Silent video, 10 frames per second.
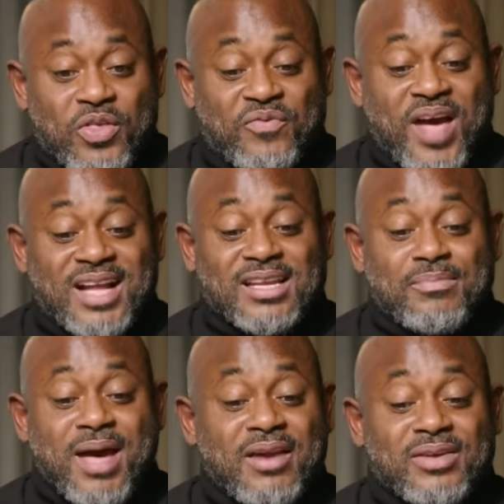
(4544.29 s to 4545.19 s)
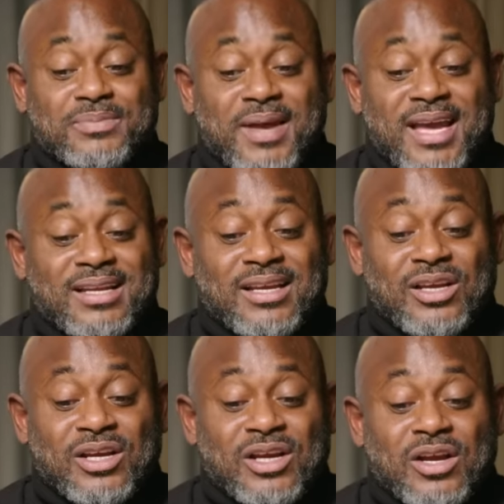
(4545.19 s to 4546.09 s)
The fact of the matter is, man,
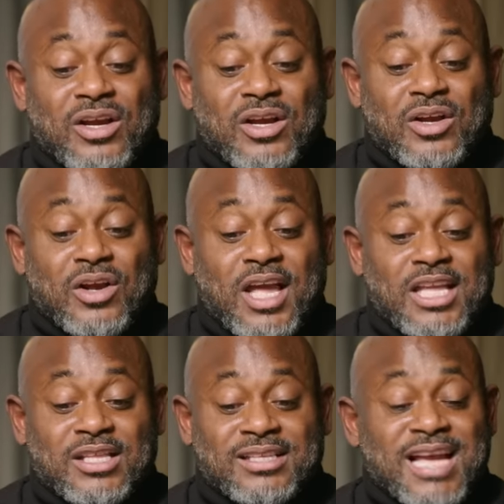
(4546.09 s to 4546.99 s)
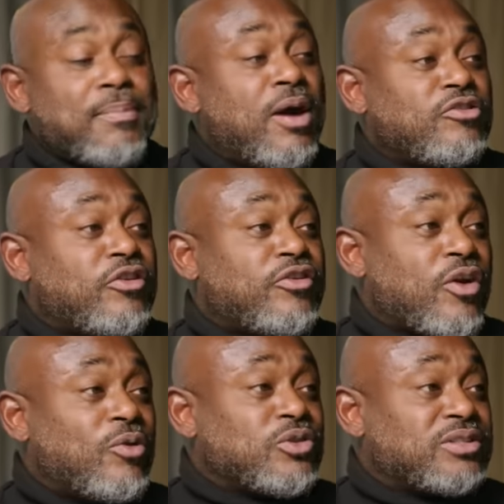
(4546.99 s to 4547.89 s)
the top 100
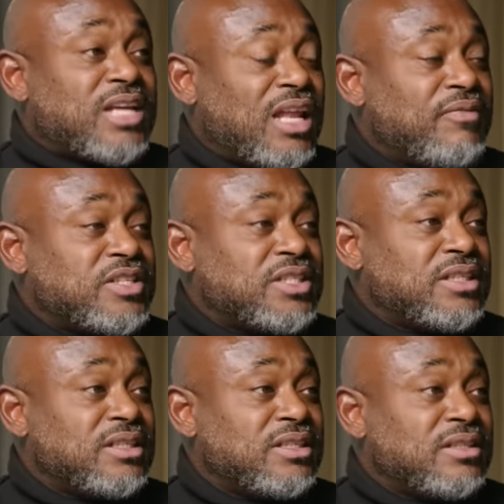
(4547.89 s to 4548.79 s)
shows on television,